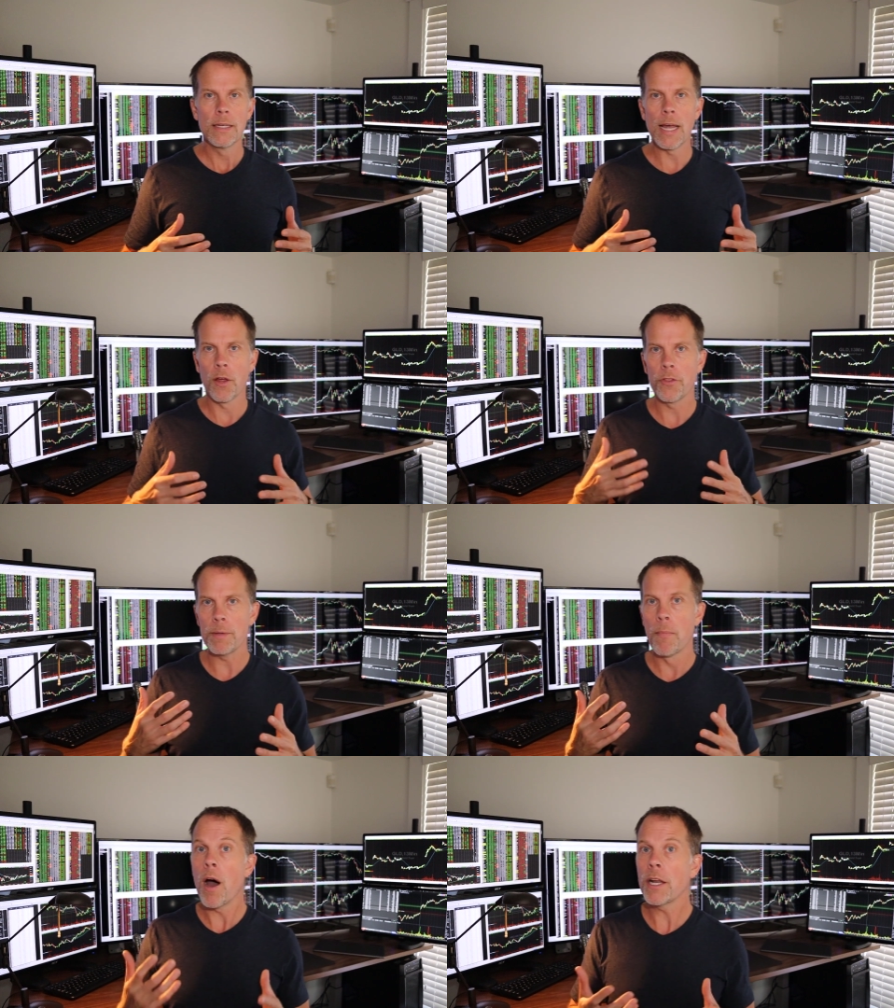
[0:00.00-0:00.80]
Now
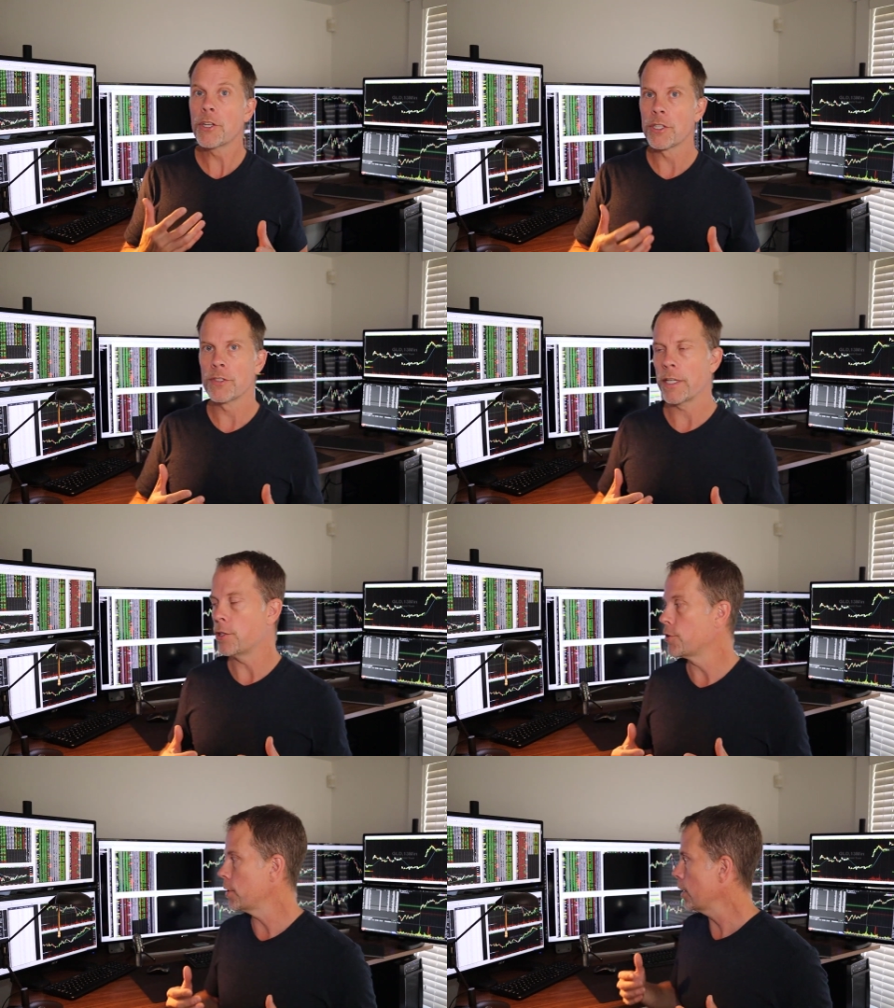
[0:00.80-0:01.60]
the monitors that
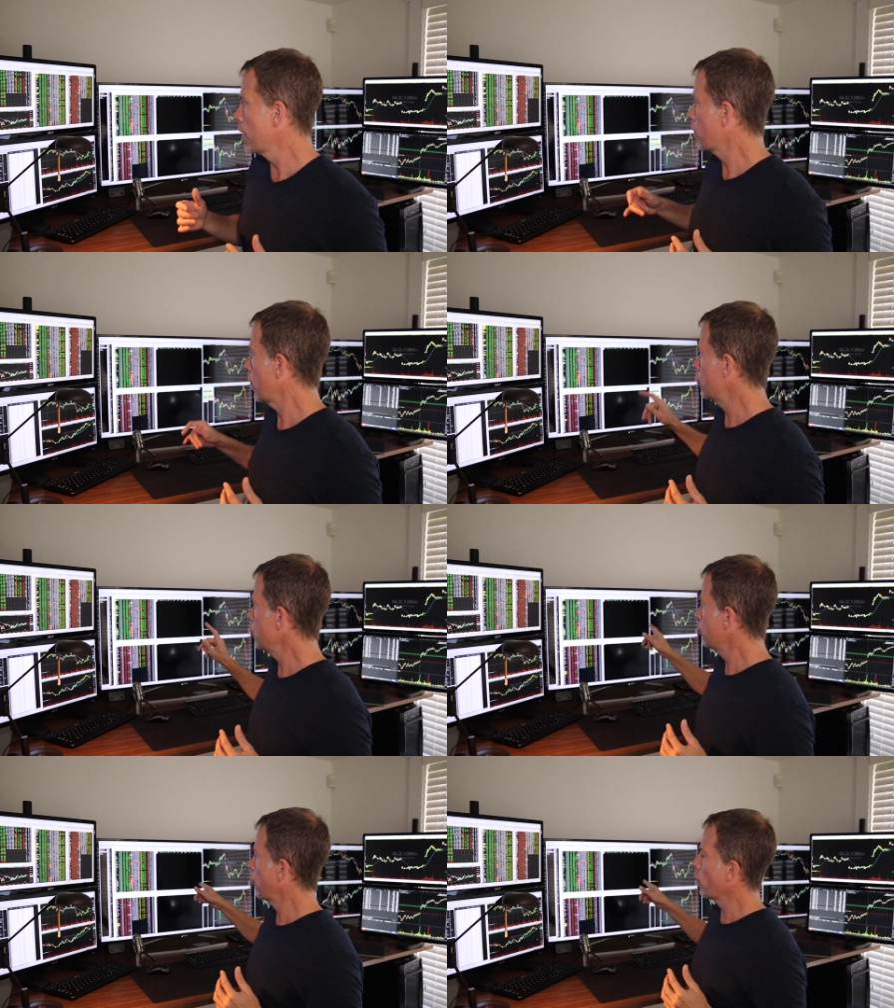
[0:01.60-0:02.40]
you see, I've got
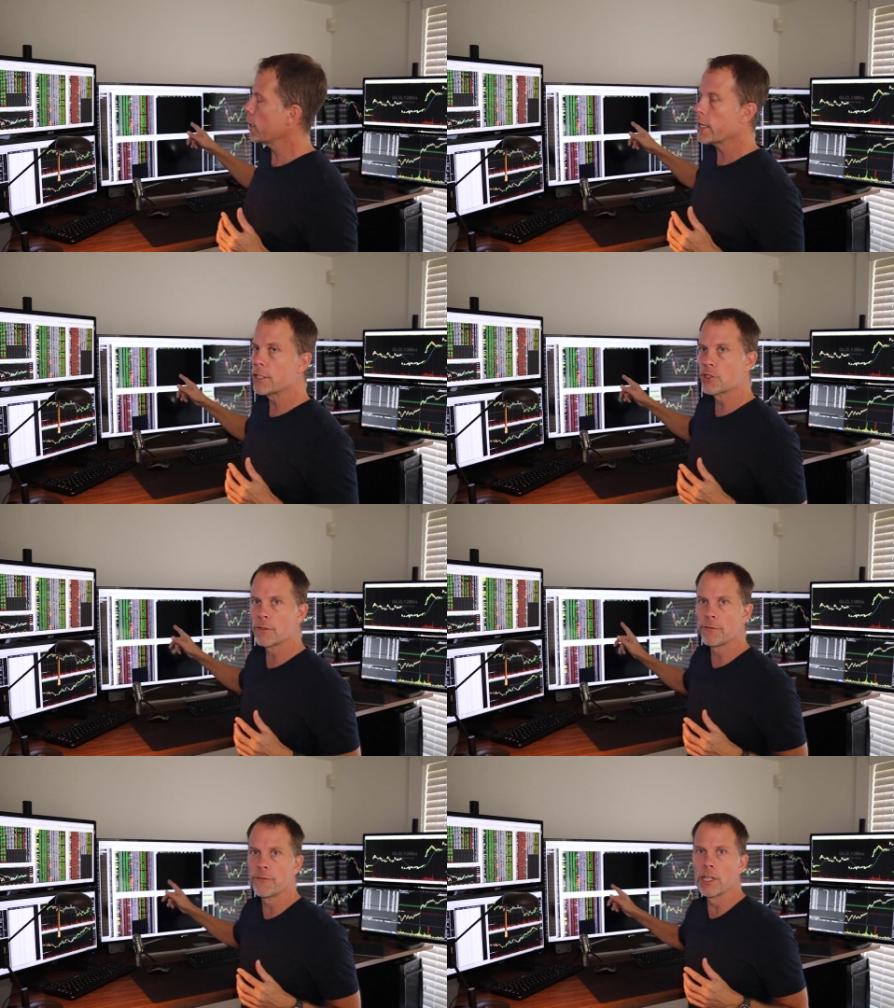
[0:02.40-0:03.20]
two 40 inch
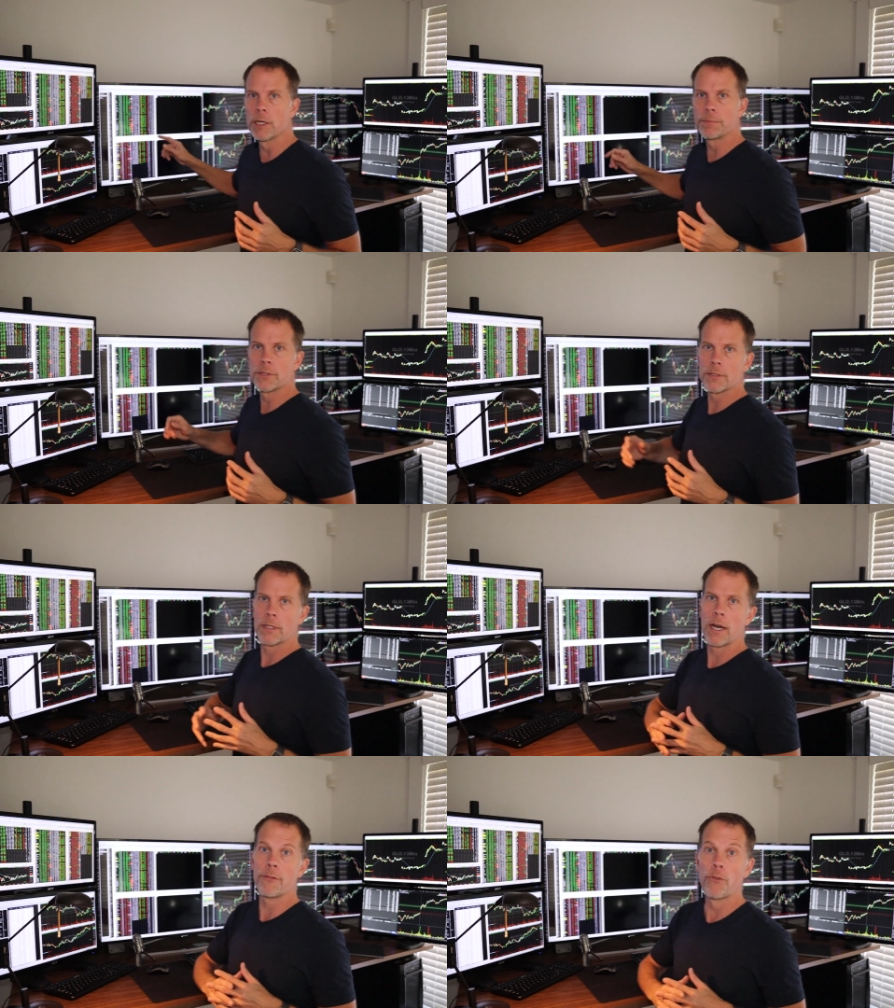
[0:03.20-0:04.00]

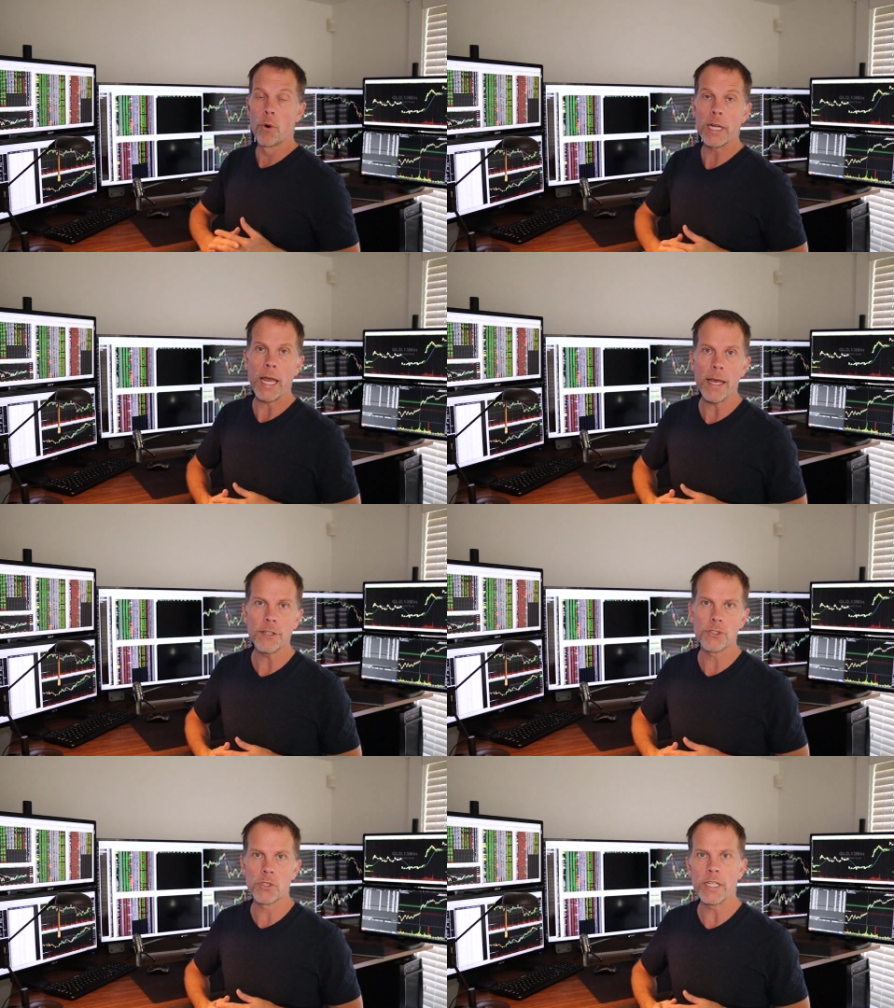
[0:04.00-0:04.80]
Philips uh,
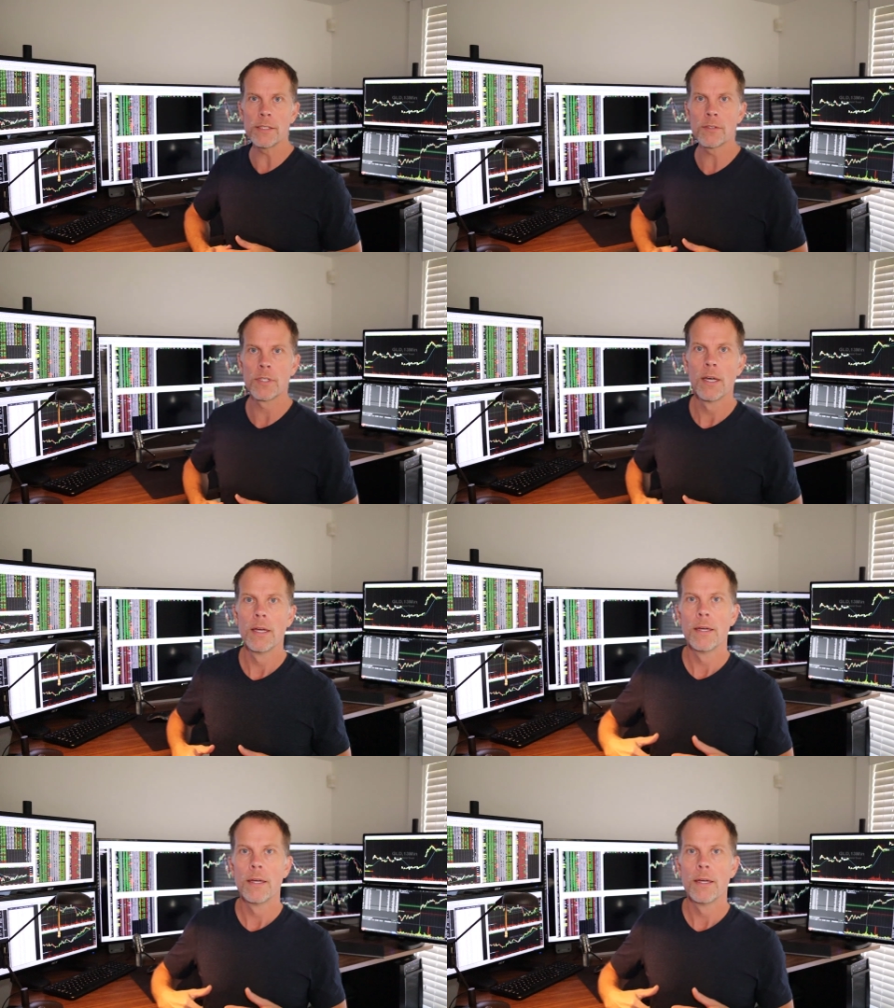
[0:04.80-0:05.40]
4K screens.